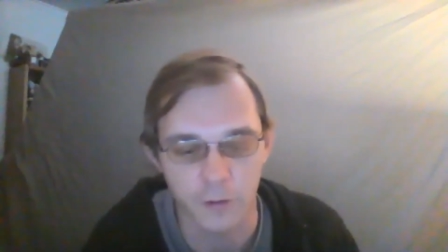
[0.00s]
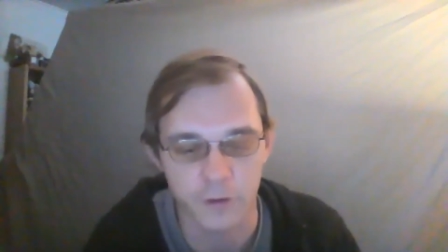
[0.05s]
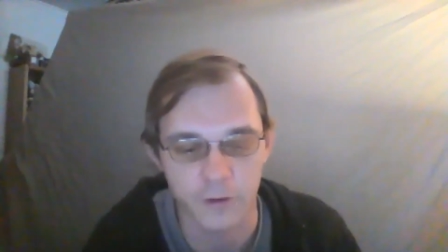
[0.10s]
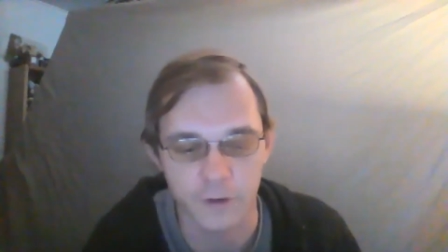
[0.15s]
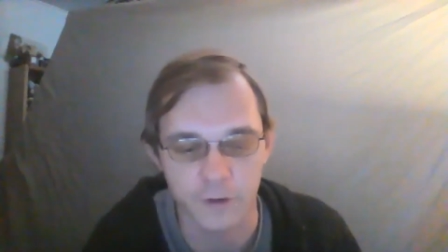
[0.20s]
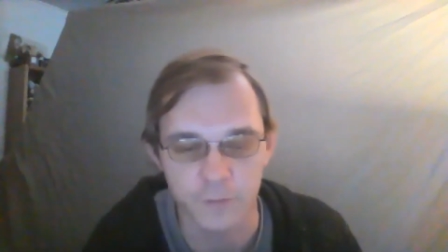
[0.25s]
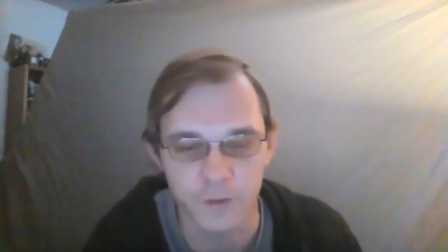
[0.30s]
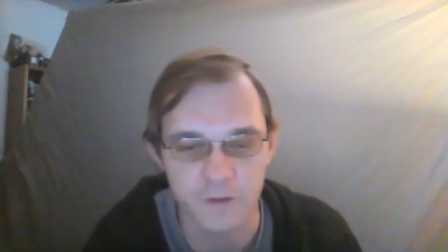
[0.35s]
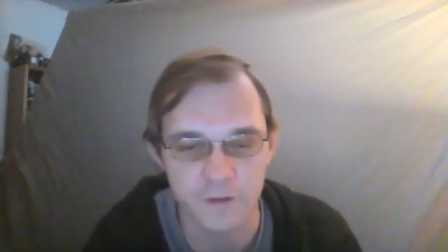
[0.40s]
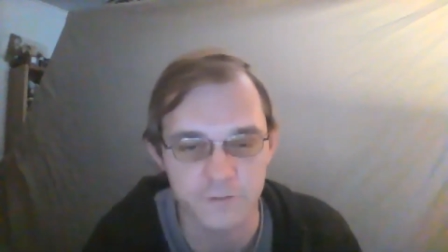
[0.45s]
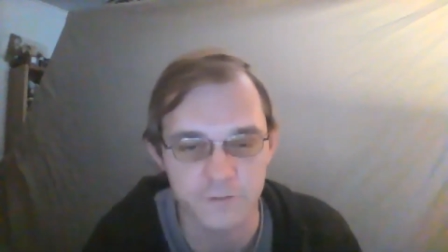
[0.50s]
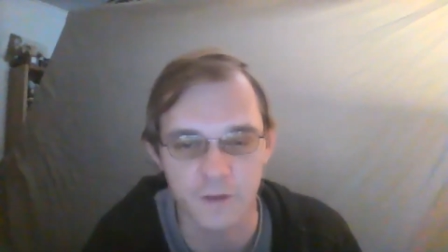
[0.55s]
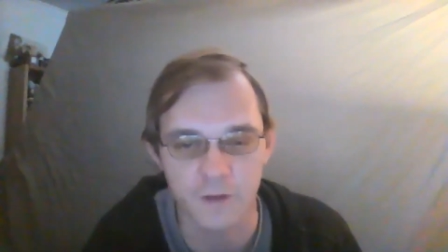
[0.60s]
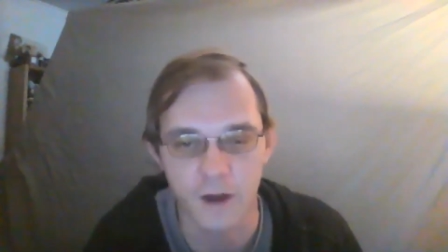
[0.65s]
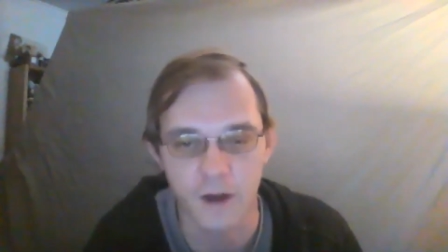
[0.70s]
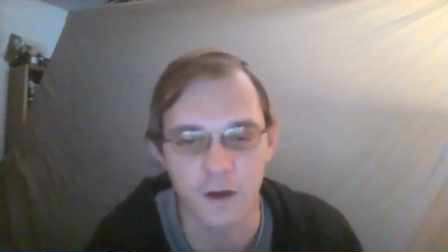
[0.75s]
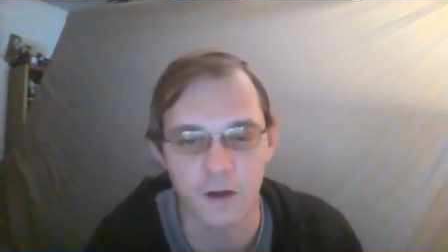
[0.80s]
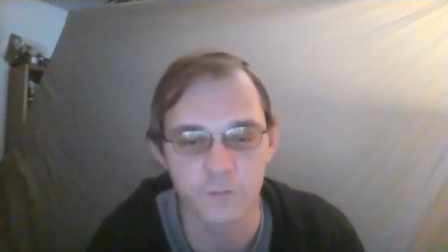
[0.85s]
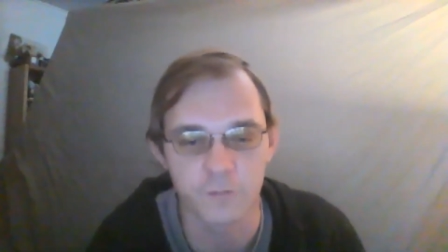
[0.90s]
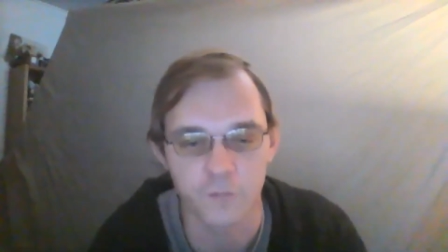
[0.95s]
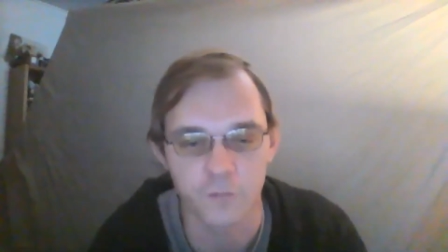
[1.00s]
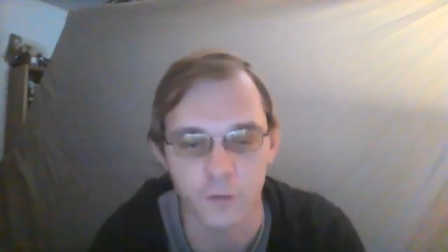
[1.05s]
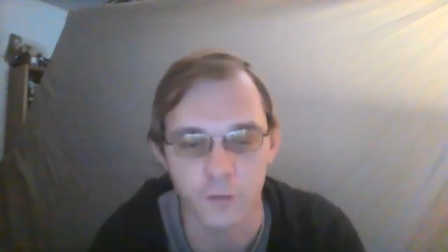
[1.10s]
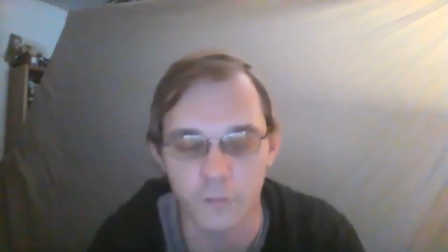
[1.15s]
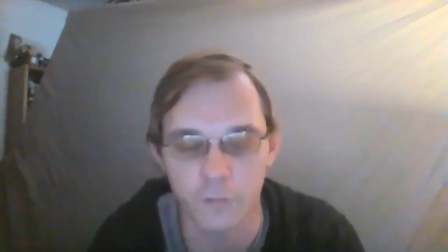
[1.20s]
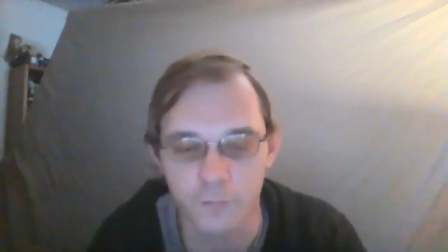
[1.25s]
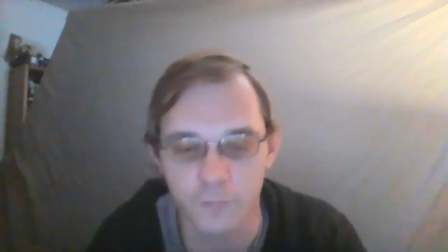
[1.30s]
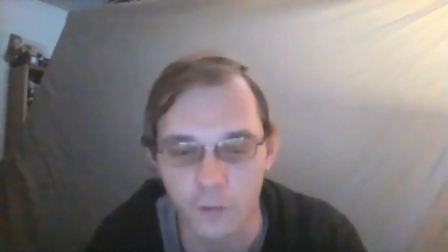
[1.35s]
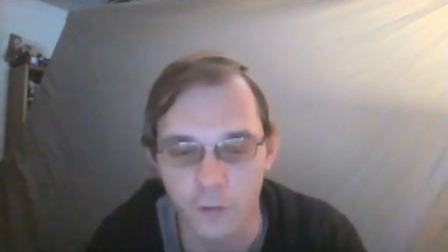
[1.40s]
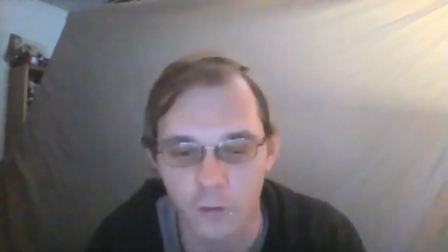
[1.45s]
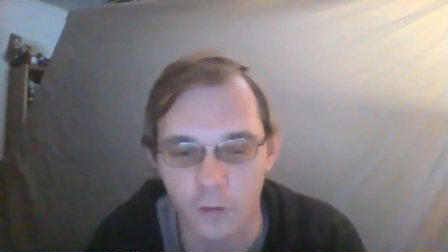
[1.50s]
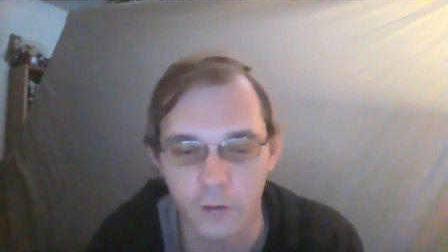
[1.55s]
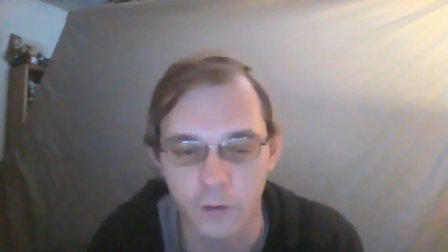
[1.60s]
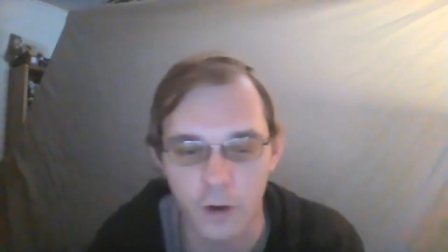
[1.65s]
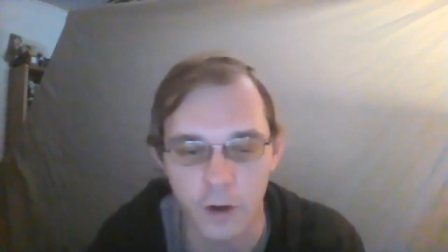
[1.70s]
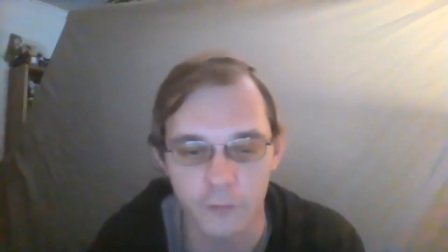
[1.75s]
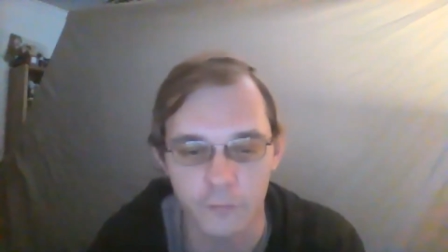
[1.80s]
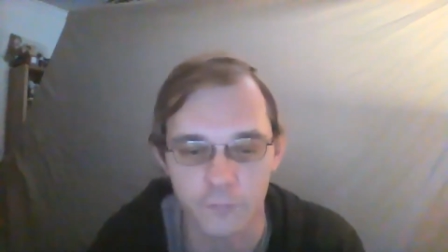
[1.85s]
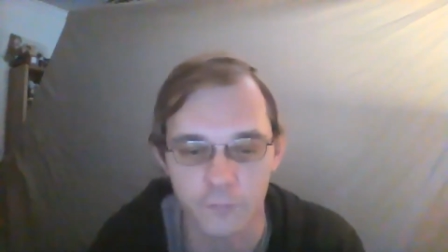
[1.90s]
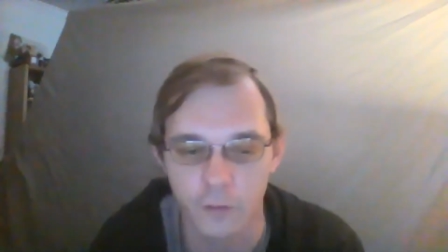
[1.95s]
it can be set up for
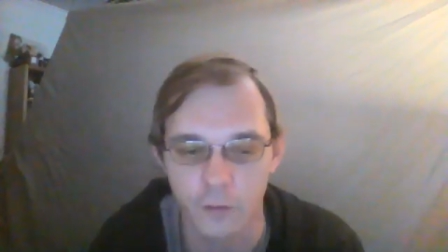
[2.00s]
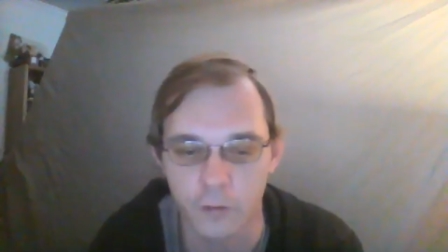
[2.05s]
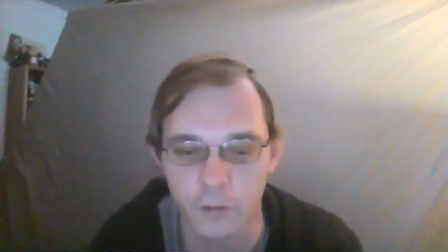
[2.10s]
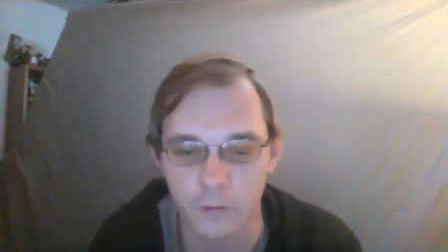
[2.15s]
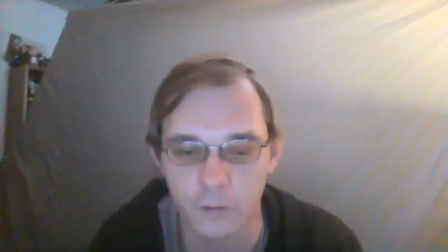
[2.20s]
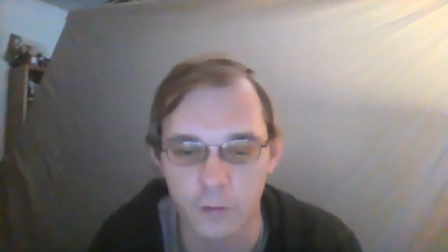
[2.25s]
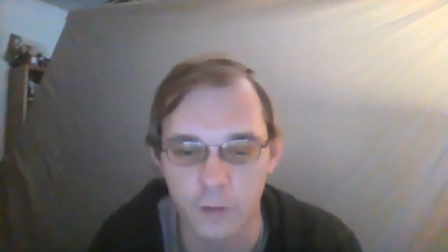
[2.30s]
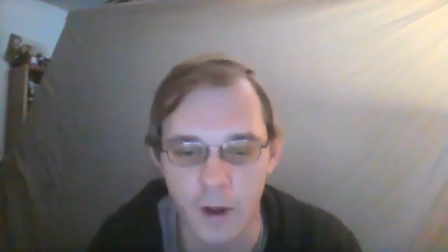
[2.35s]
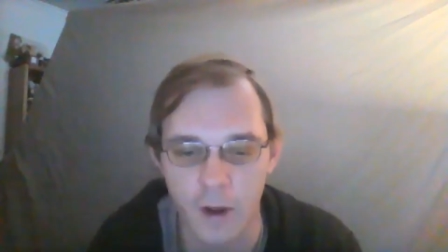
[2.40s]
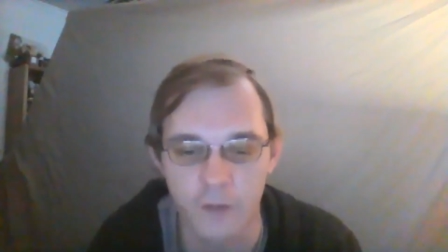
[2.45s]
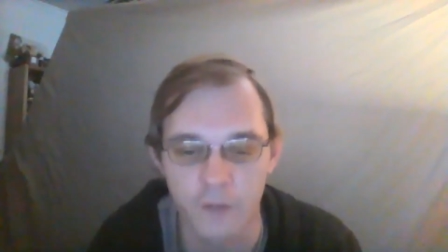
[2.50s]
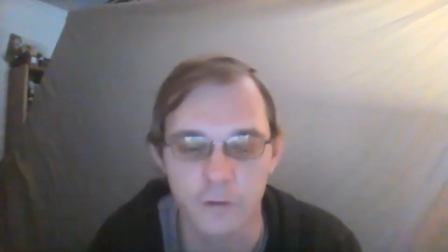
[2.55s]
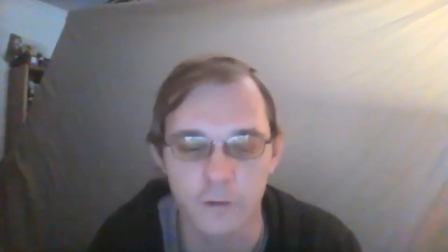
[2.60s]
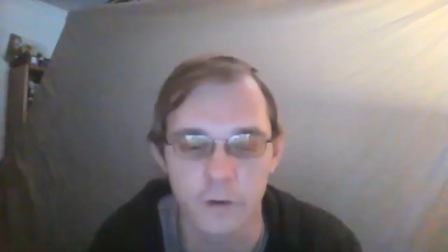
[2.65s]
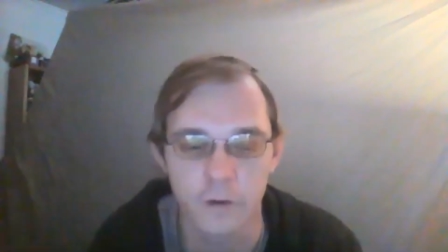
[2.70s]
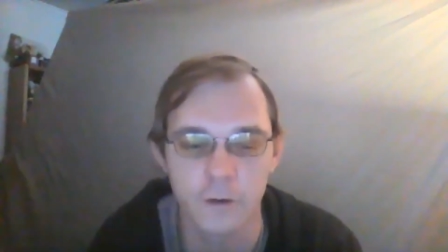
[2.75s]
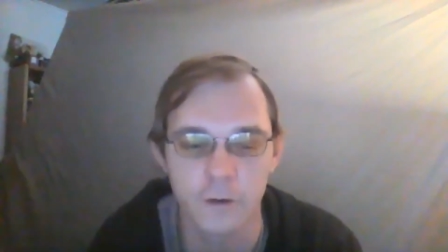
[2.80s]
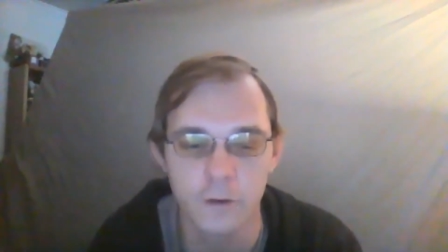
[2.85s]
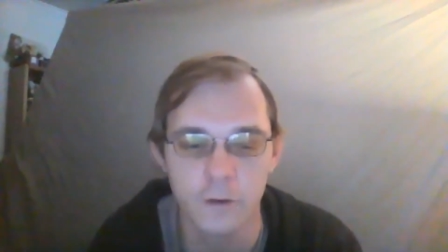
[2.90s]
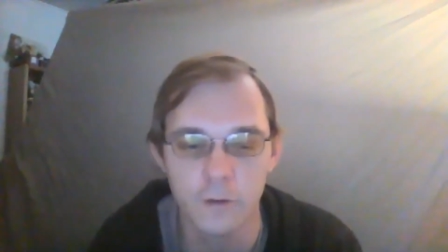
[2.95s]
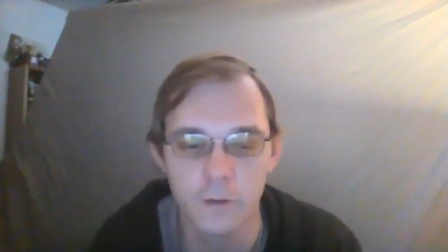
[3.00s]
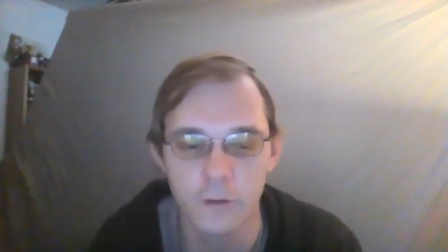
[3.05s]
forever